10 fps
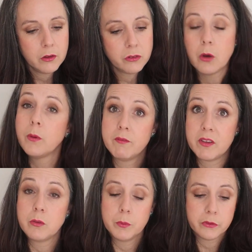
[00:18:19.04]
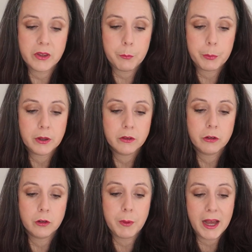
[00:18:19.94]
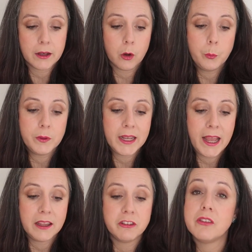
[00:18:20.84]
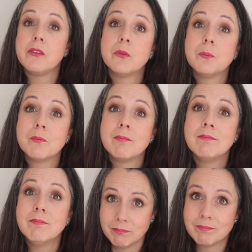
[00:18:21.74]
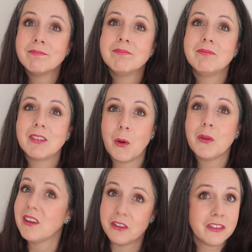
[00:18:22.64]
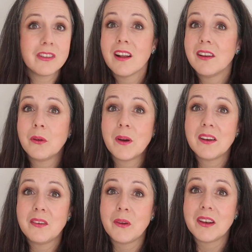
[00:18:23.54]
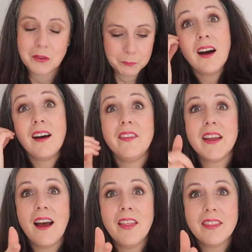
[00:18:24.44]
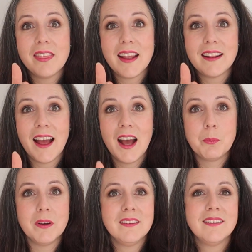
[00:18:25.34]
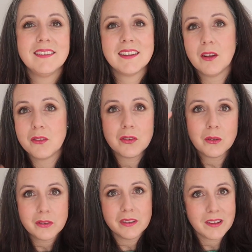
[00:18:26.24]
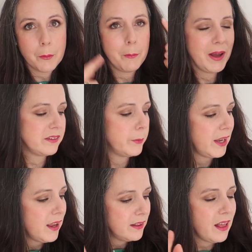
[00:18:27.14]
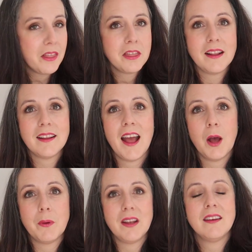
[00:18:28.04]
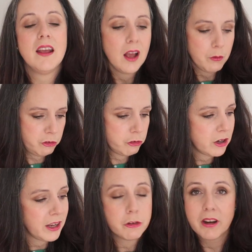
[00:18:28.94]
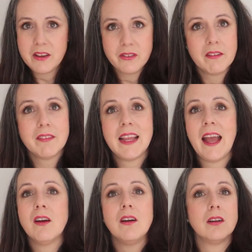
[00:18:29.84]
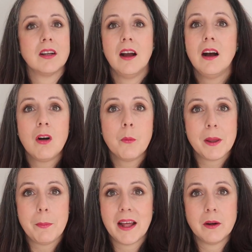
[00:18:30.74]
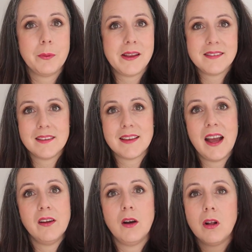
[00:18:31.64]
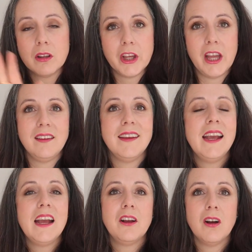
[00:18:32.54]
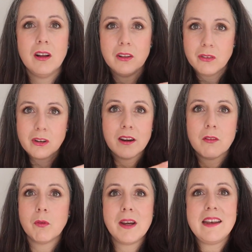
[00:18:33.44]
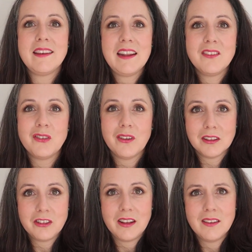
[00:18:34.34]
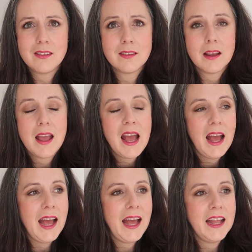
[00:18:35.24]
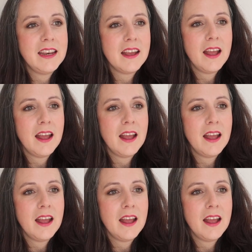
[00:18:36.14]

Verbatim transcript: sew invisible zip to back opening edges. So you just gotta know how to do it. Uh, the other thing that happened, because it's all sort of coming back to me, the other thing that happened, I was I traced everything out, I cut all my pattern pieces out, all good, got started reading the instructions, and